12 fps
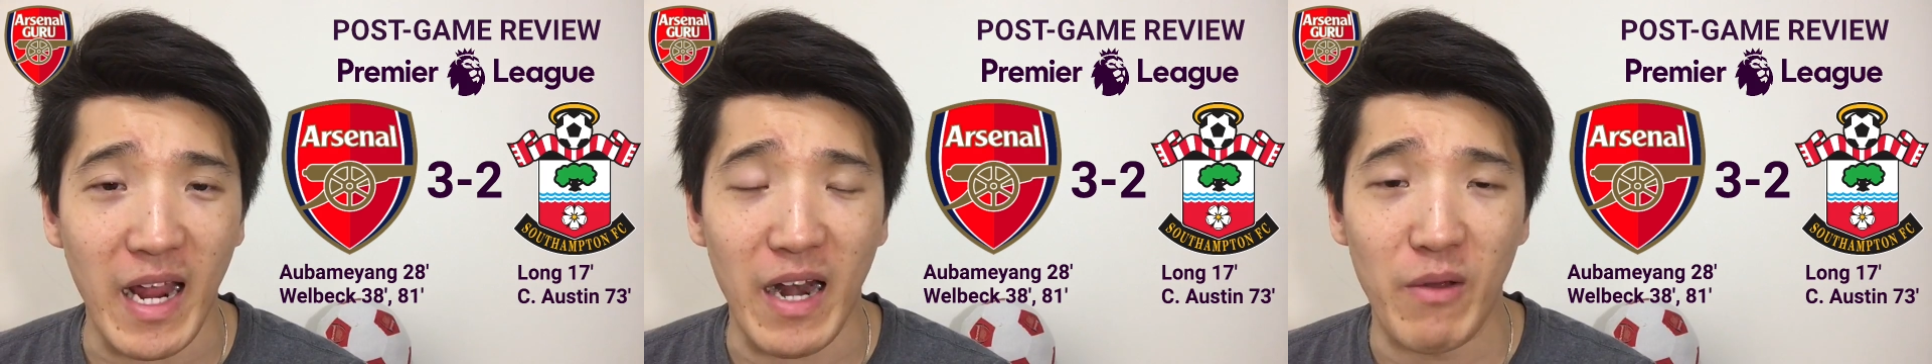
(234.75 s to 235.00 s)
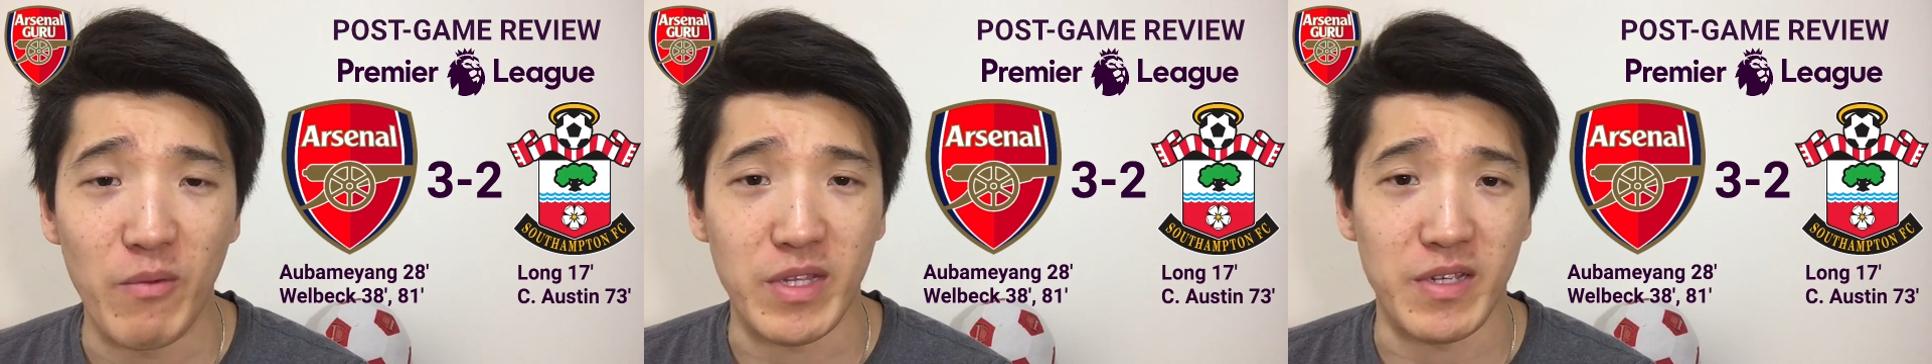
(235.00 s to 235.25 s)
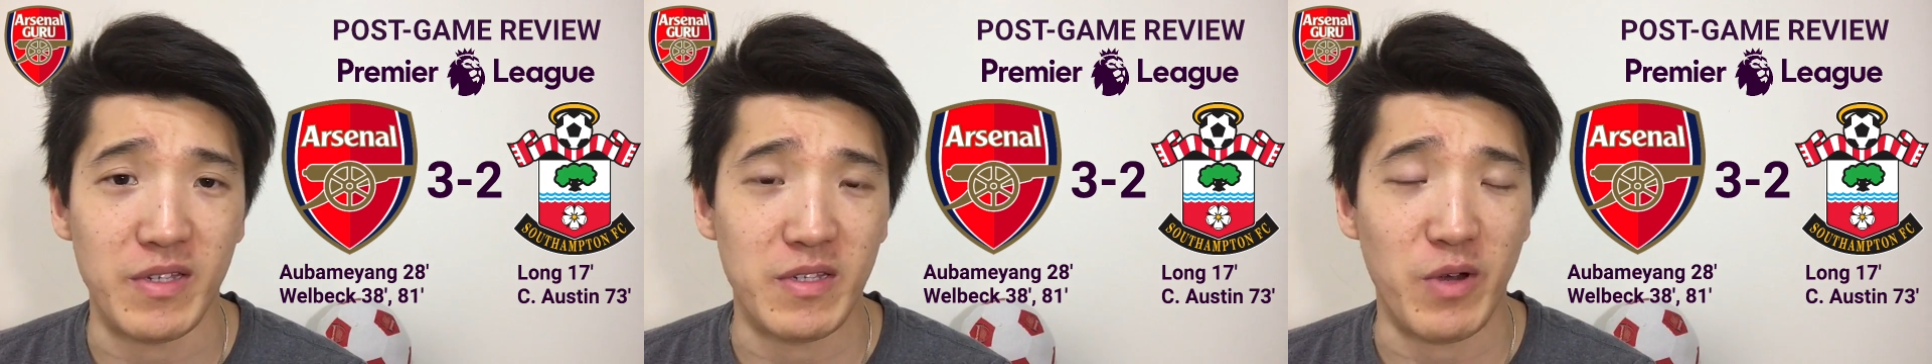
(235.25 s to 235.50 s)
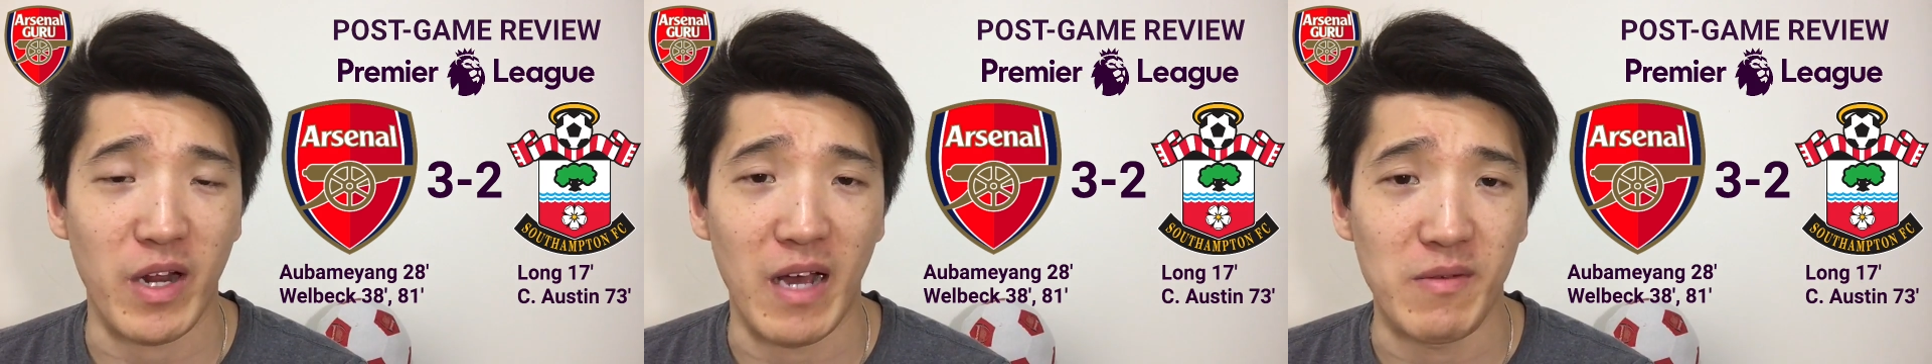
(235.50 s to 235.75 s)
and then we just
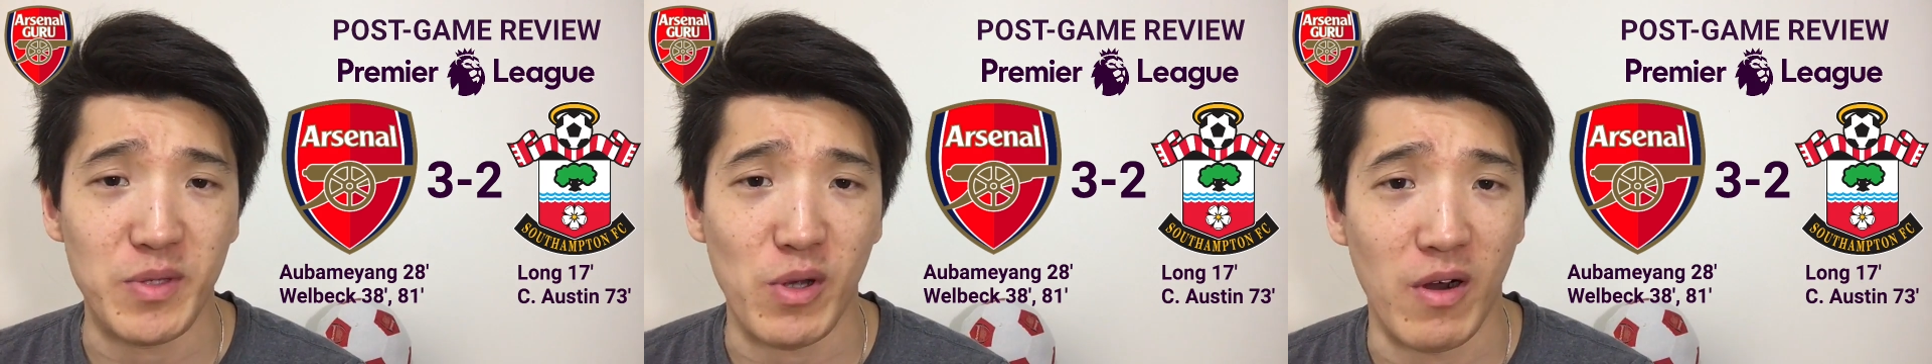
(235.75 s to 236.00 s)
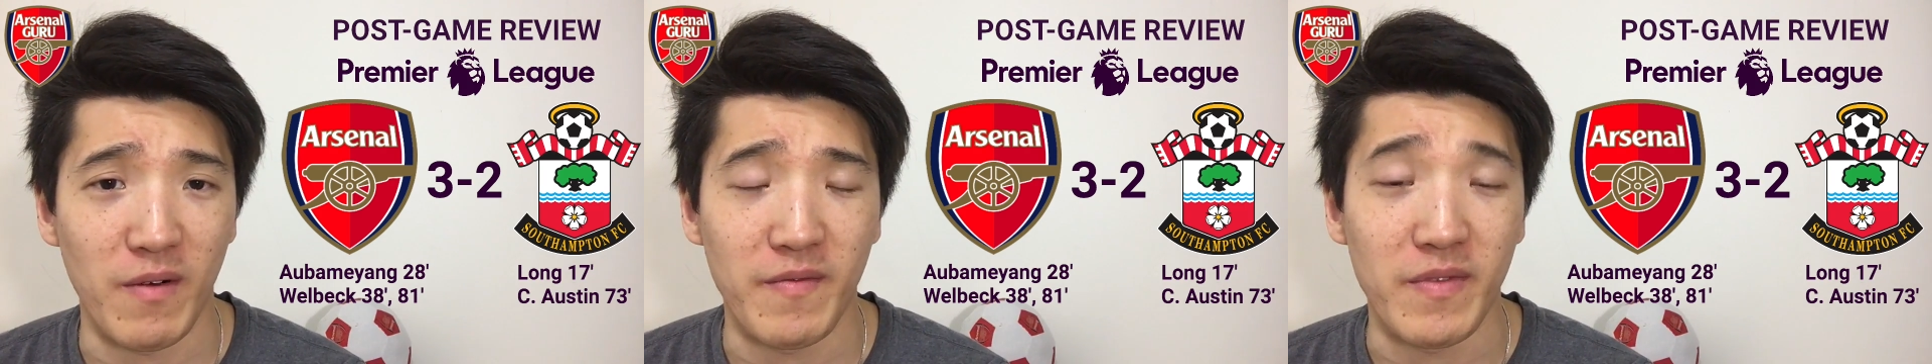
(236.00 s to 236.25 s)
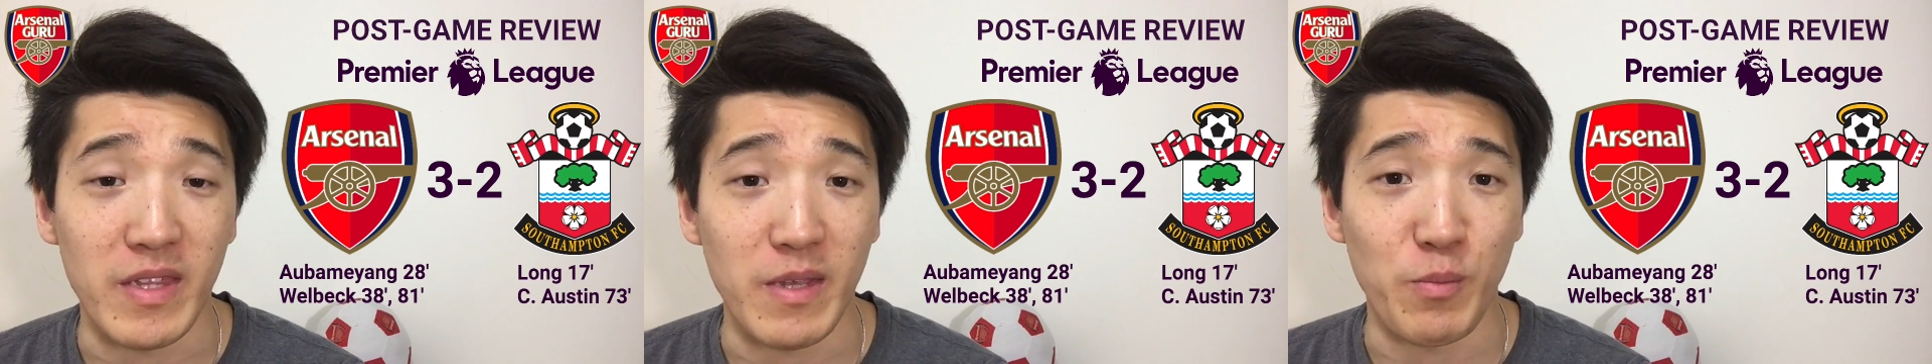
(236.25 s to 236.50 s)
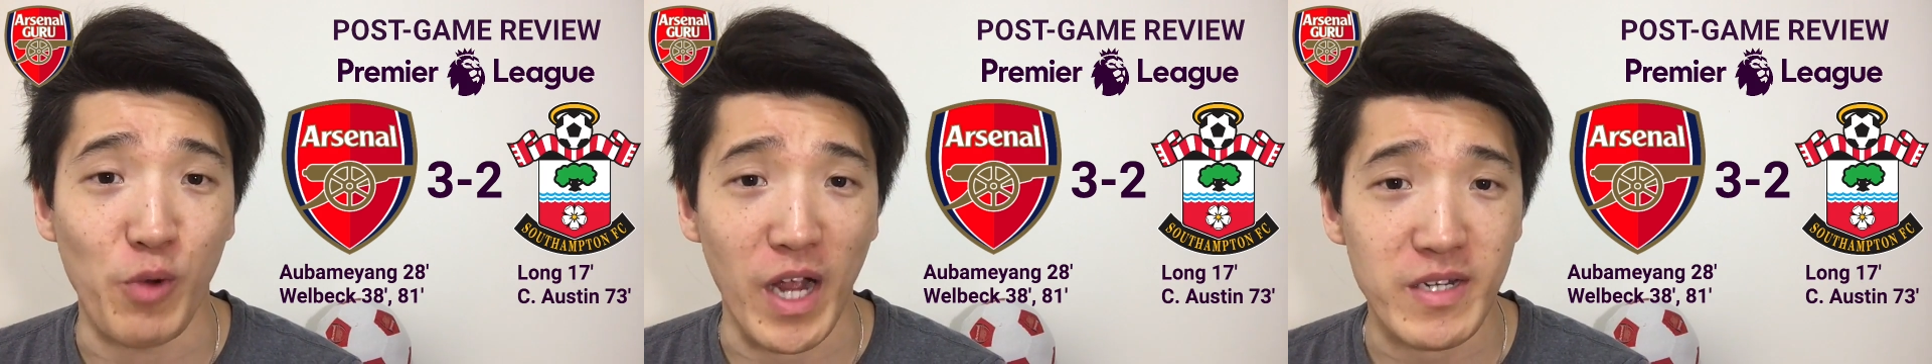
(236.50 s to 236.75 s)
try to absorb the
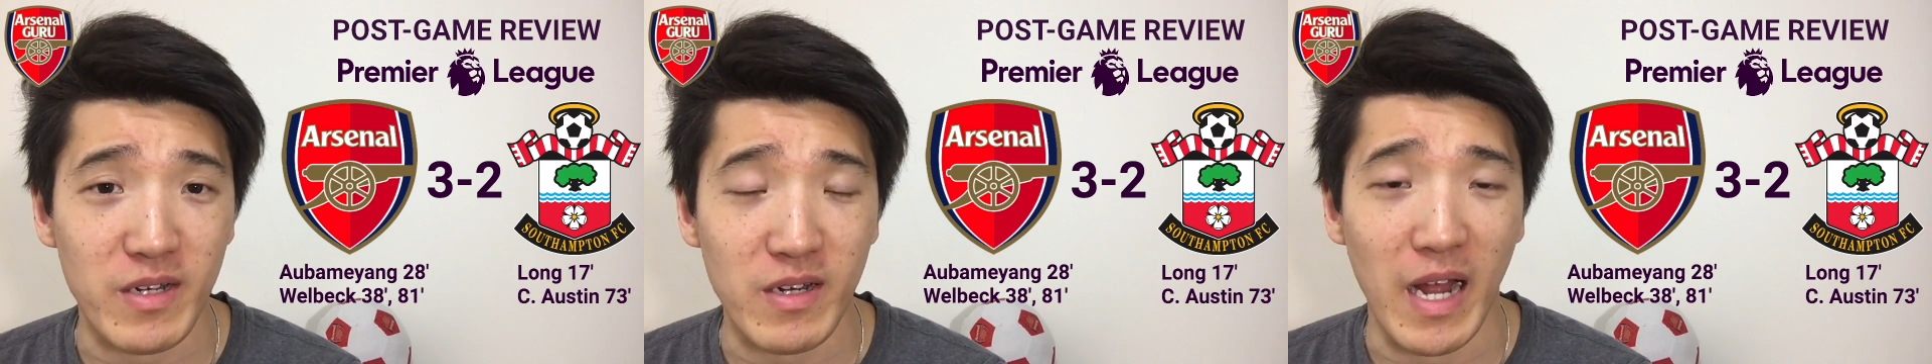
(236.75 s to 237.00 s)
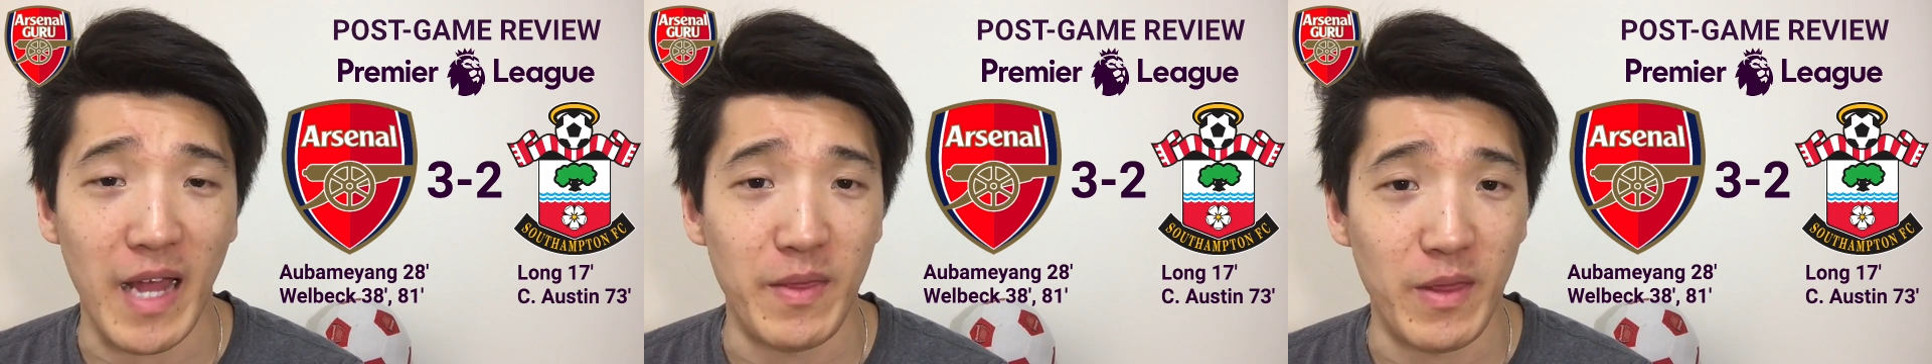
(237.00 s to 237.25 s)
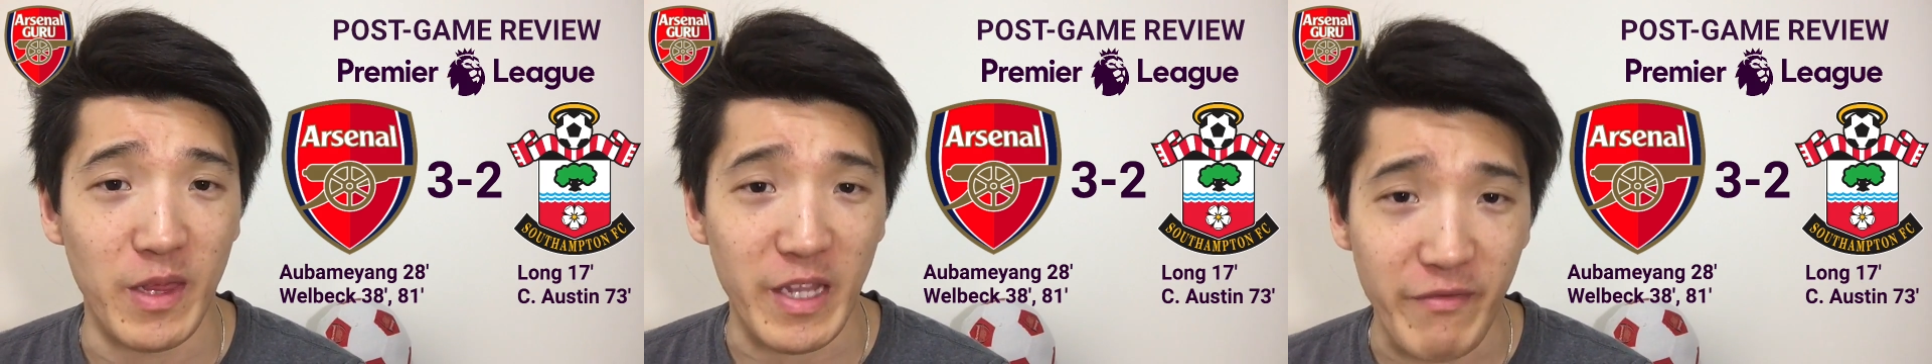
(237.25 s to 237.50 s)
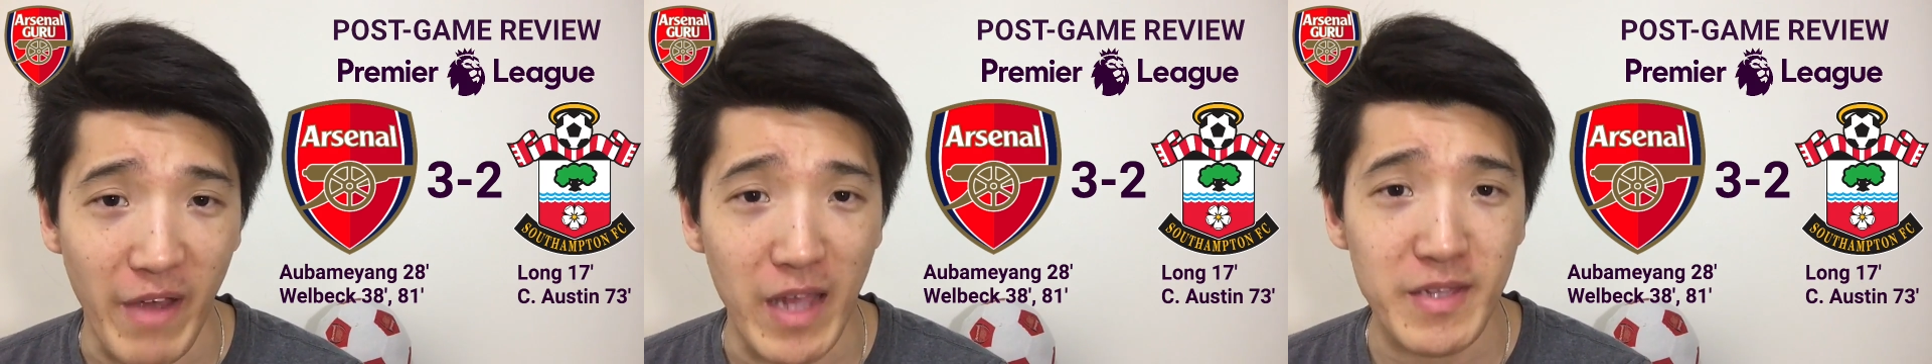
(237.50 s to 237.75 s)
pressure and
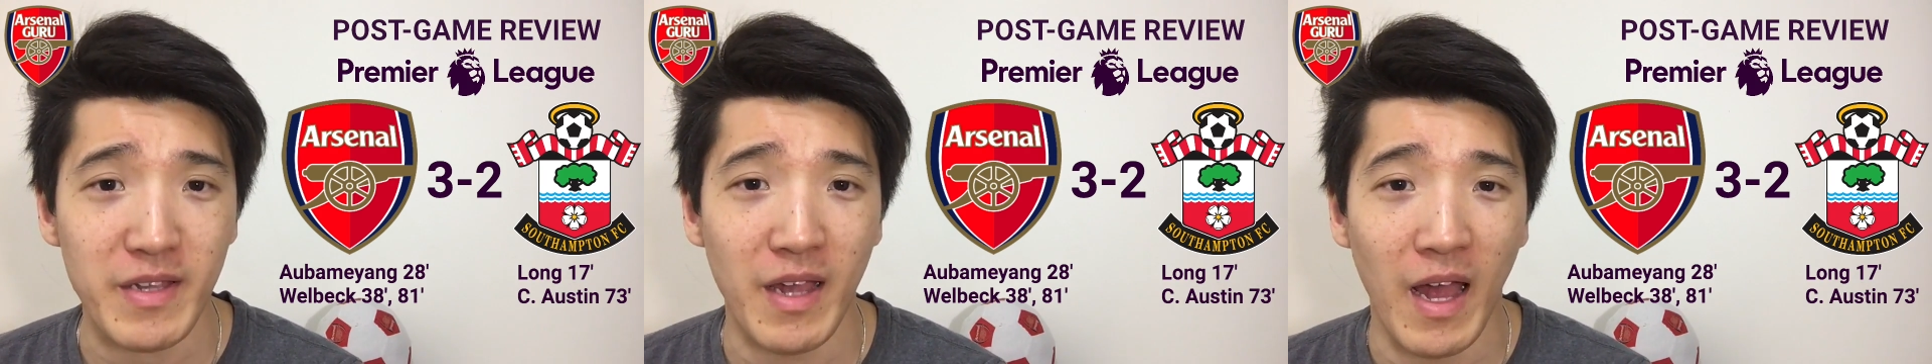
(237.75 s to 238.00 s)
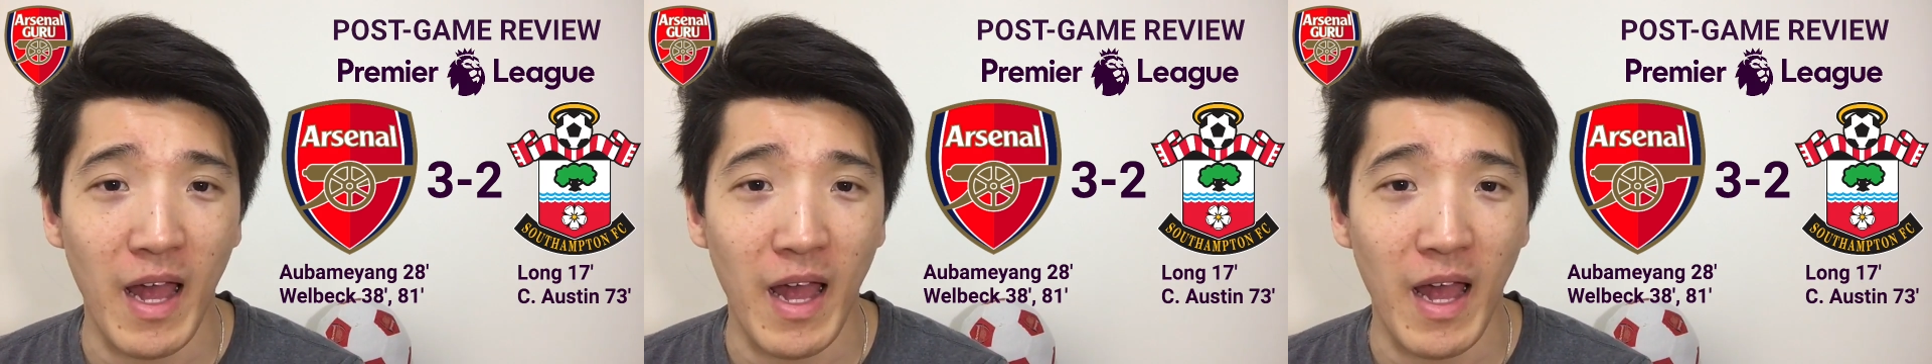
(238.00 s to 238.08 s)
defense.